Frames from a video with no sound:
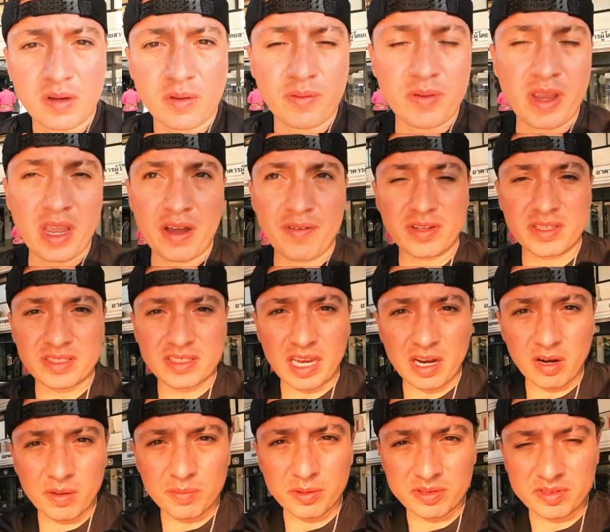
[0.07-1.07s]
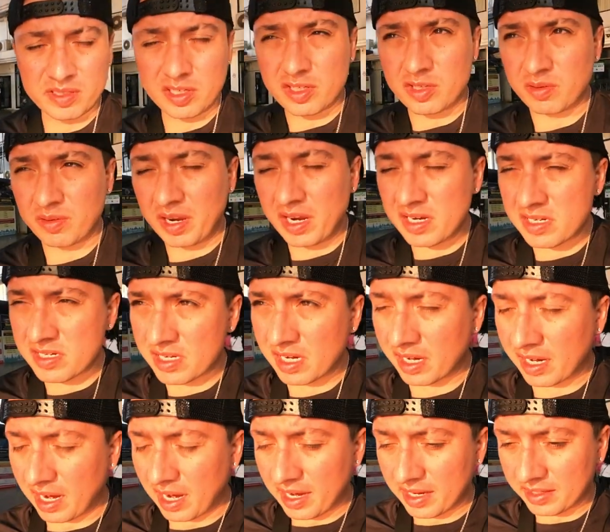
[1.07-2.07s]
we have a terrible situation
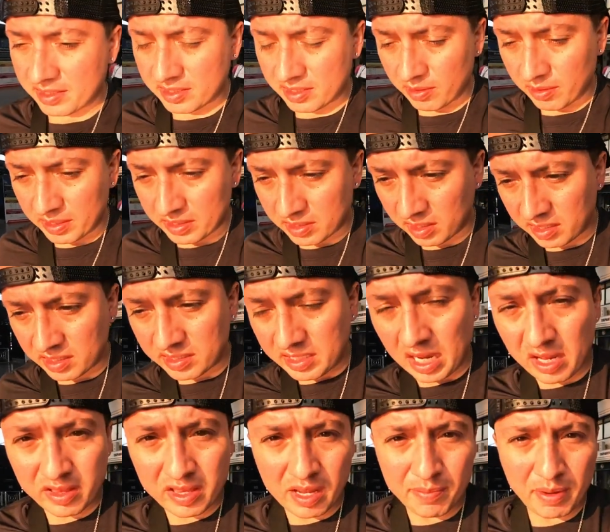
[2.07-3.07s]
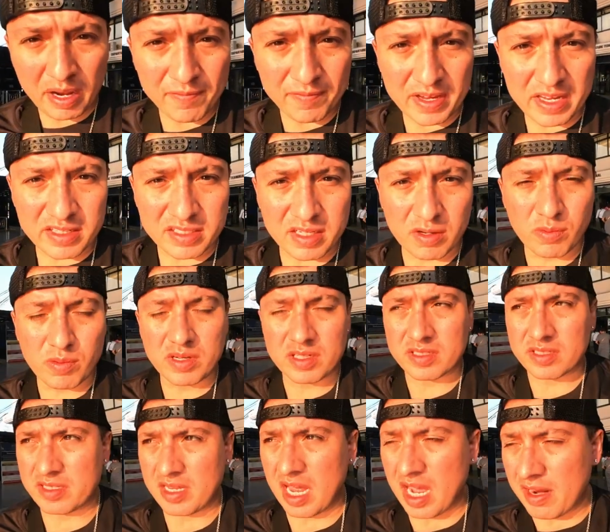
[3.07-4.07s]
guys so it turns out that my visa
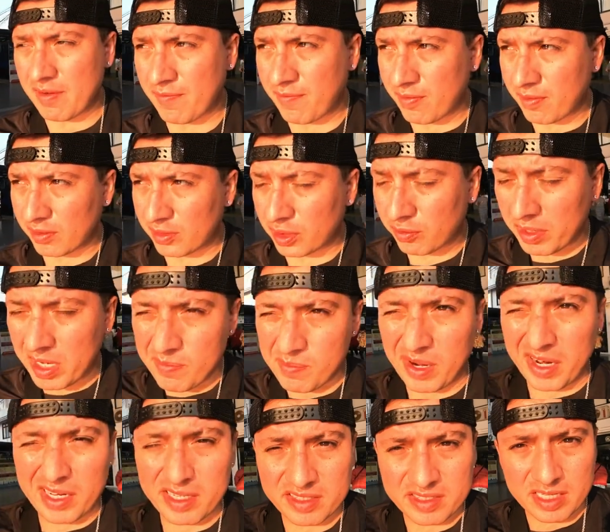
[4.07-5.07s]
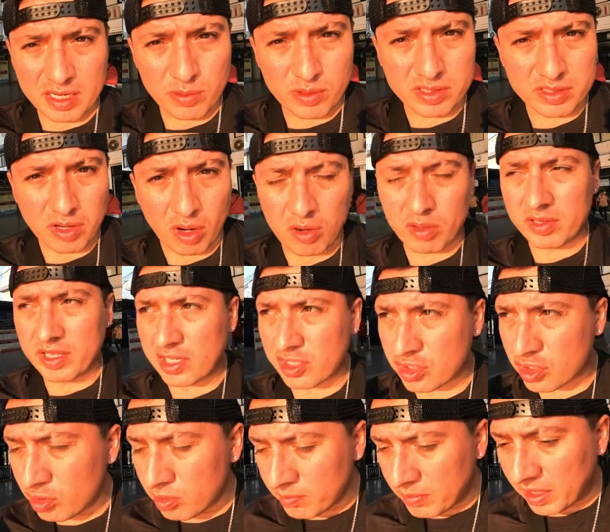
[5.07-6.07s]
was not for three months it was only
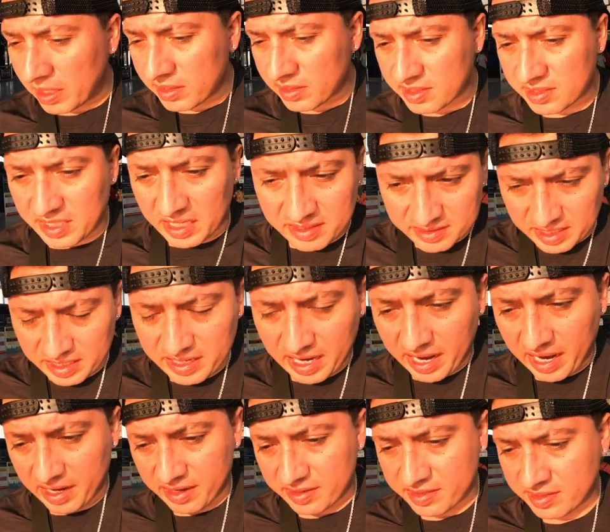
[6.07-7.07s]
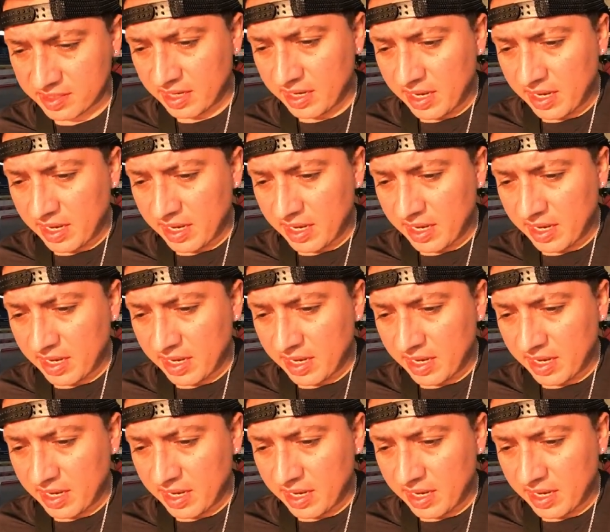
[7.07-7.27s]
two months 60 days